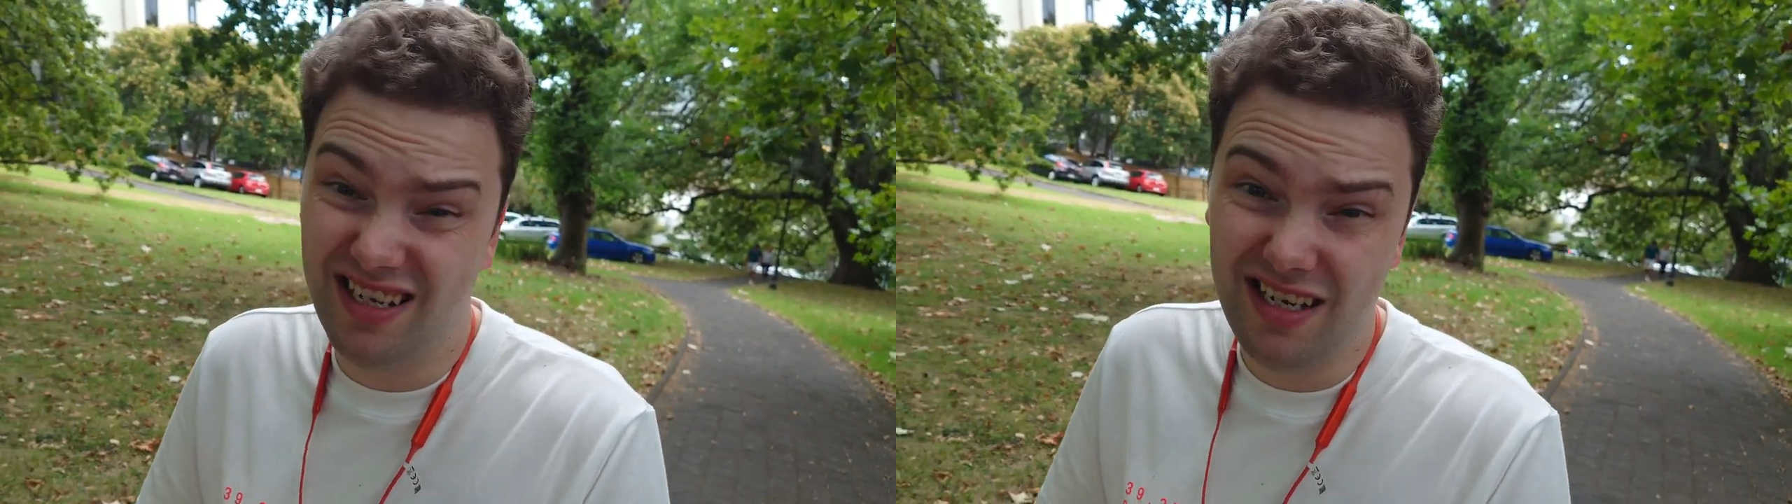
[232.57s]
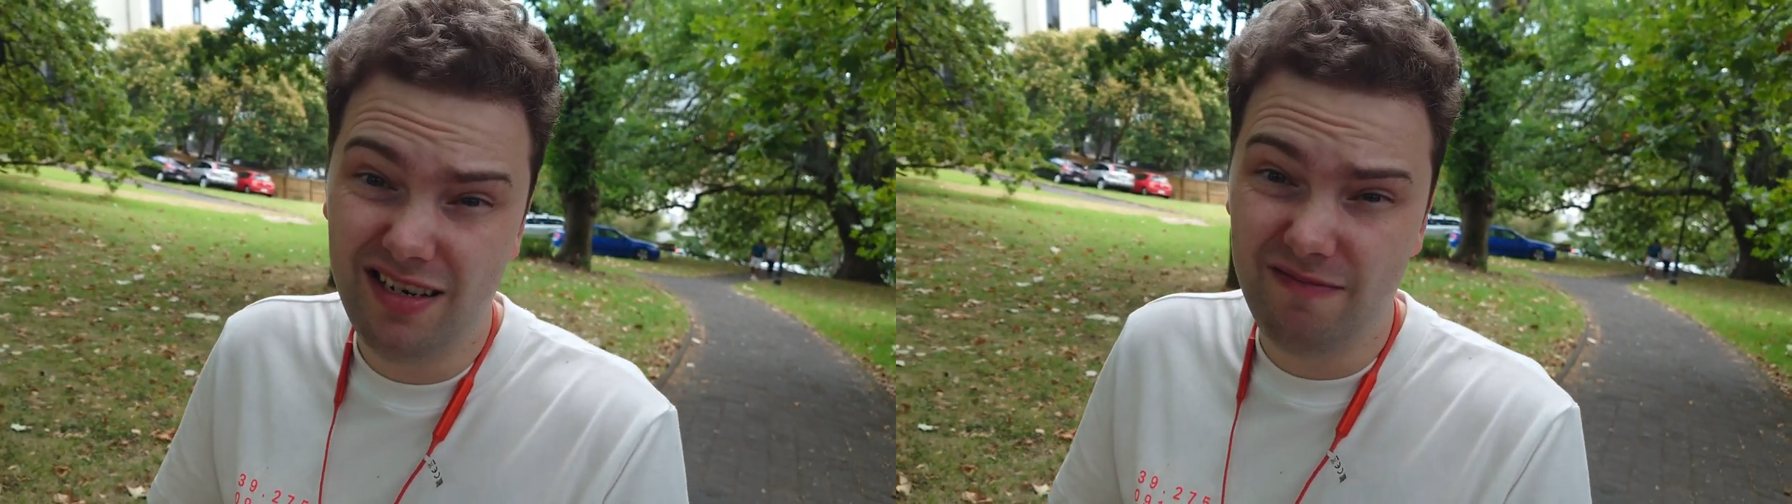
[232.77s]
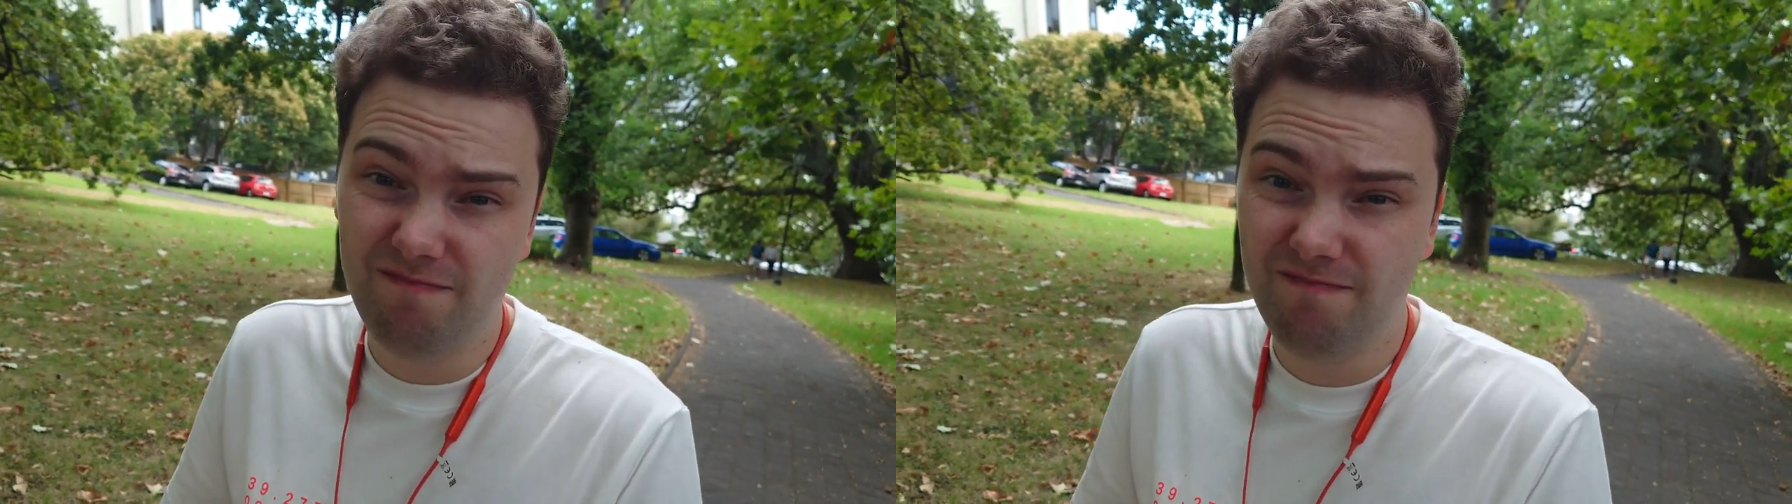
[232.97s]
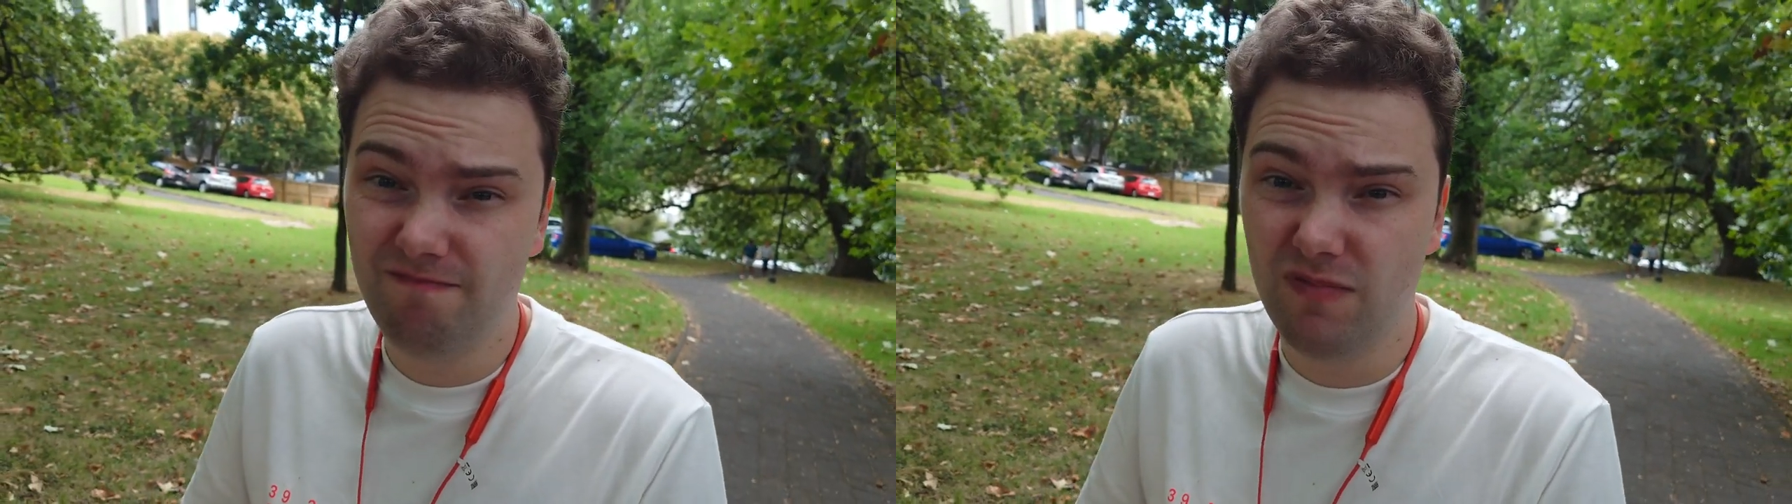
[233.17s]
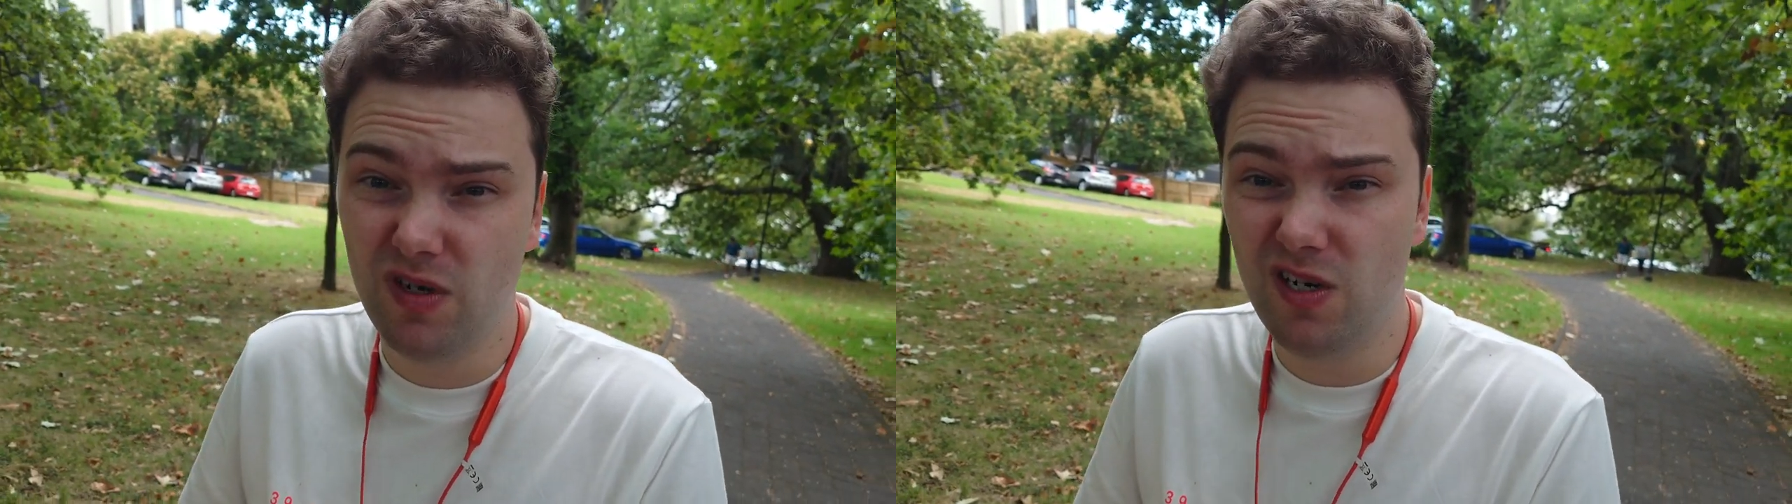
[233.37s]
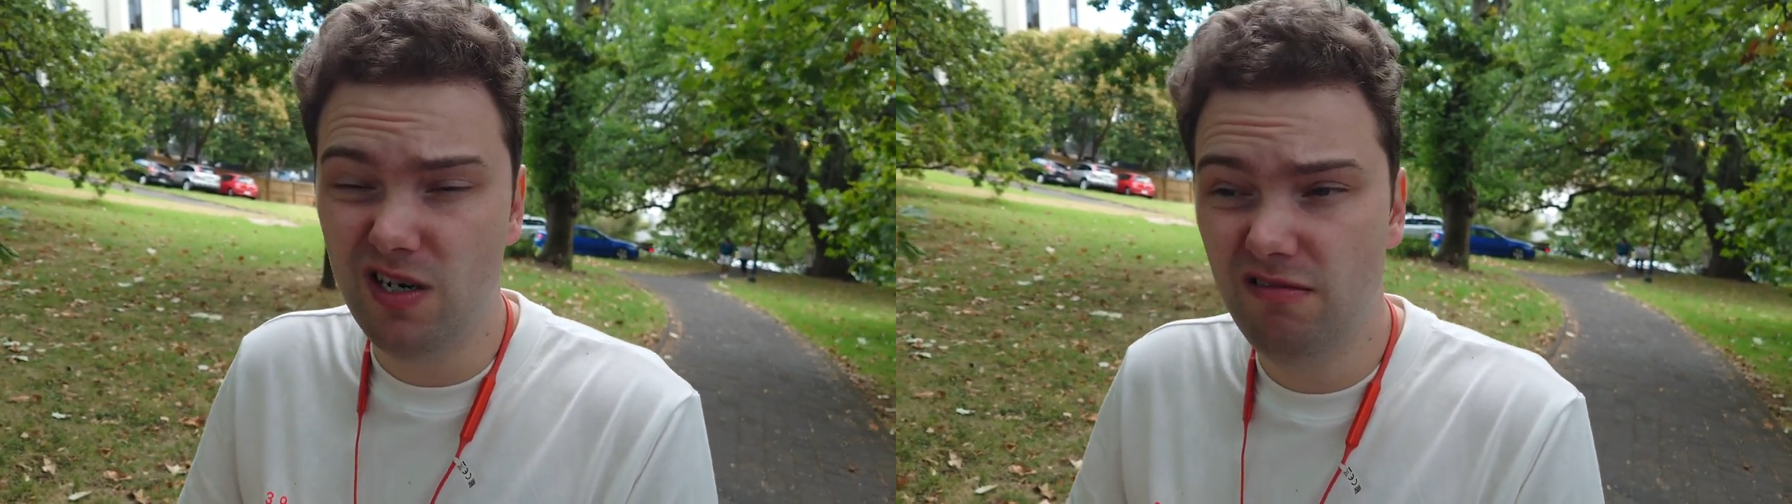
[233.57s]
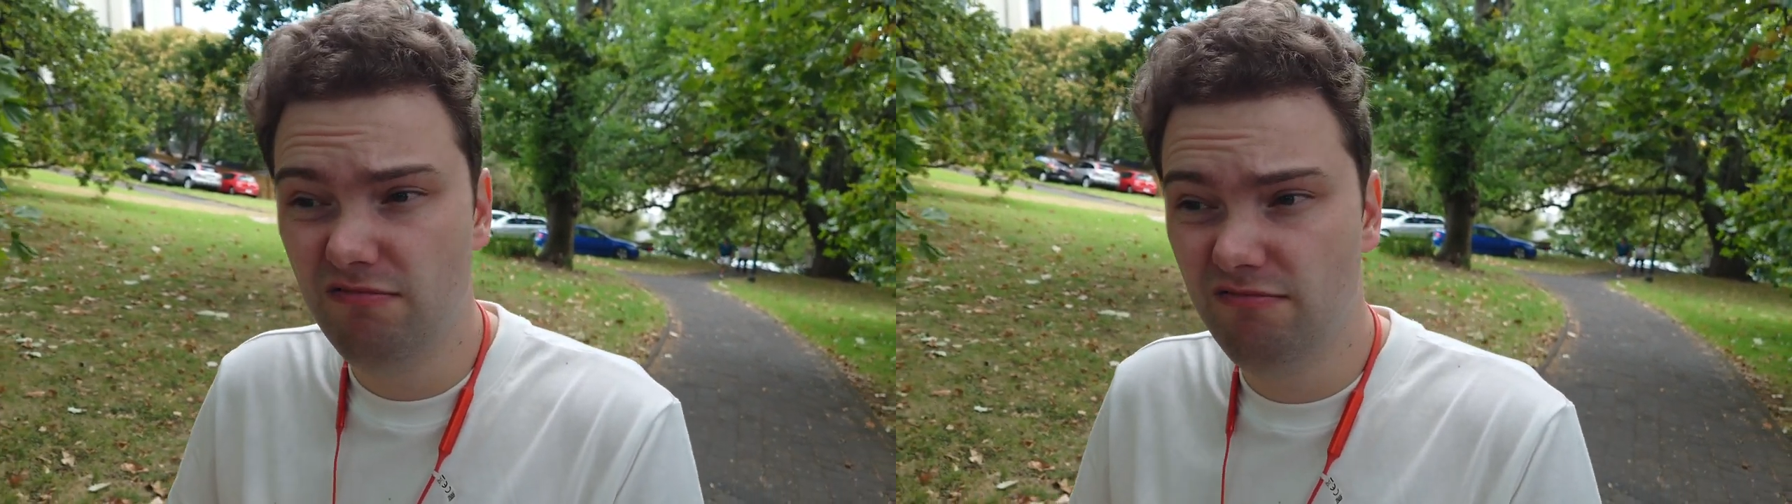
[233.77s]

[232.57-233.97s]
does it or